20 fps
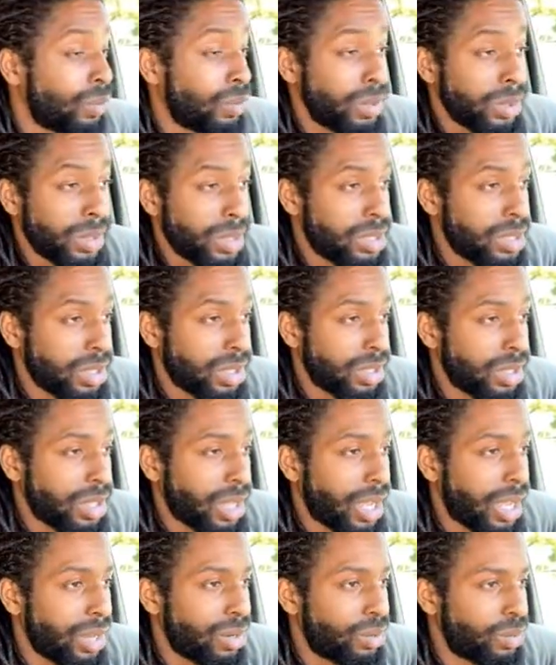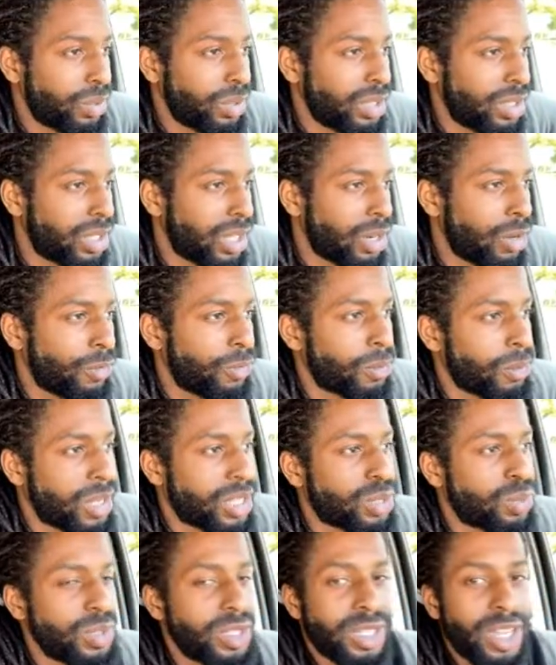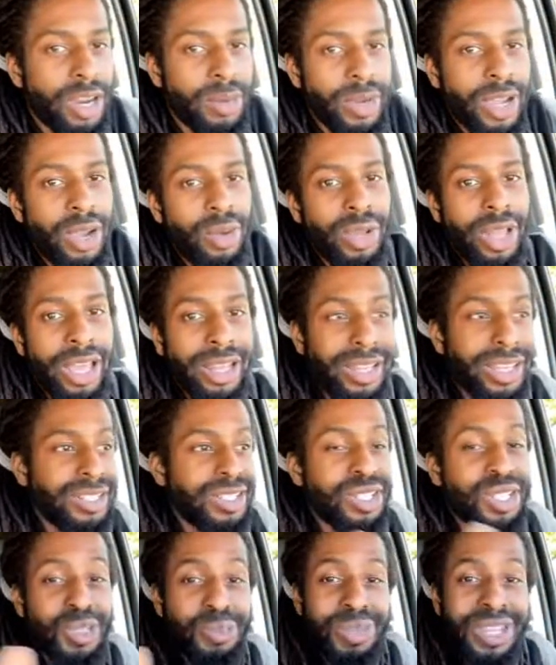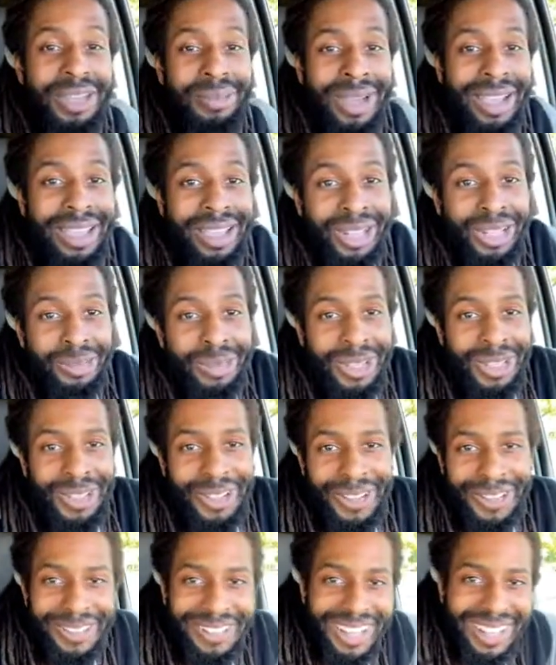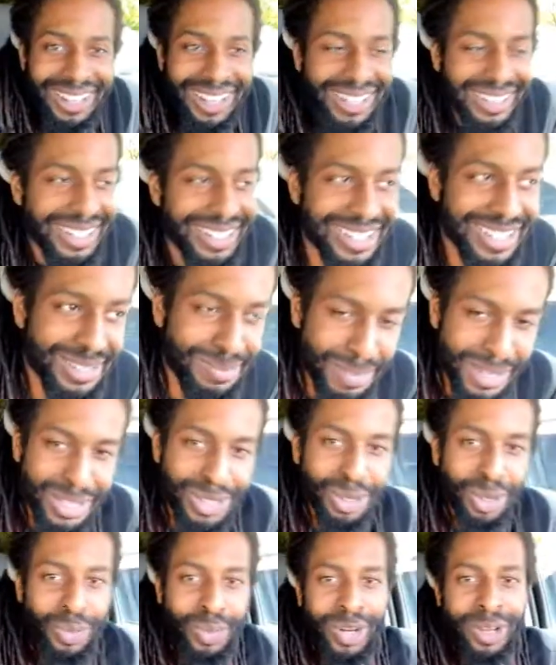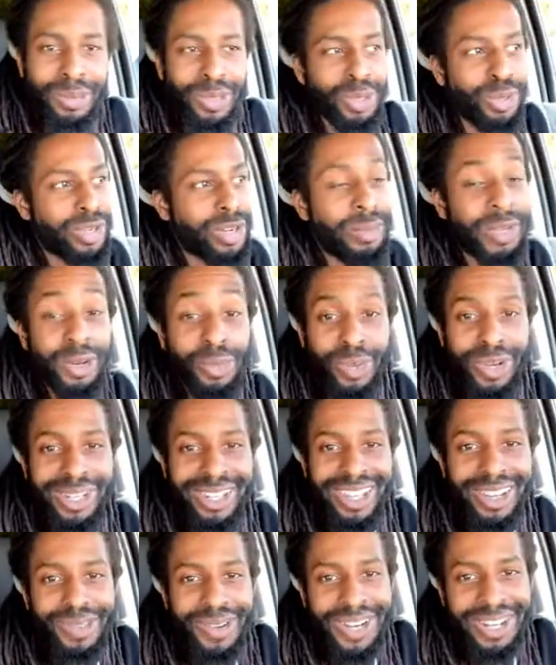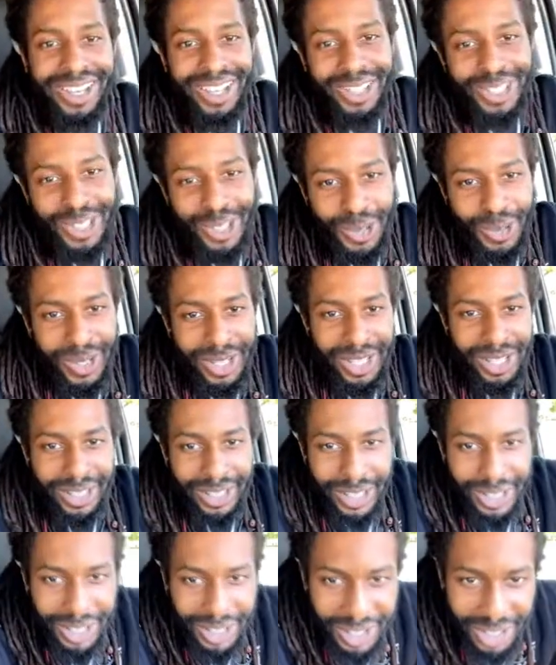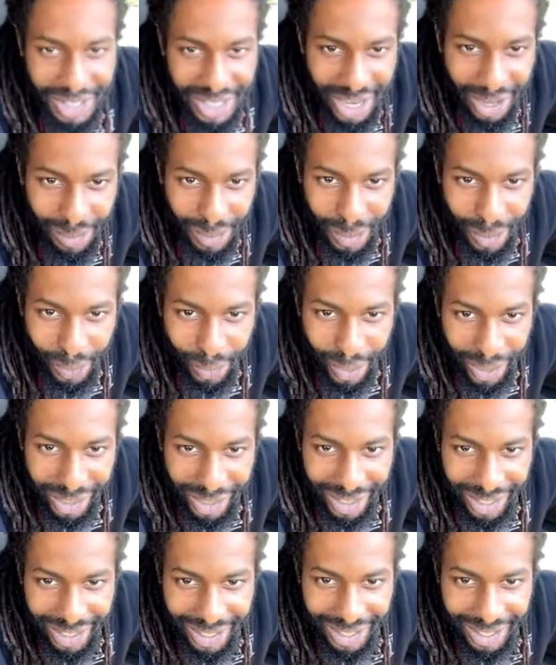realistically, I don't really care for messing with the camera. I like to just be in my element, y'all. I like to just be doing what I'm doing. I'm at a red light right now, so let's look at the chat real quick.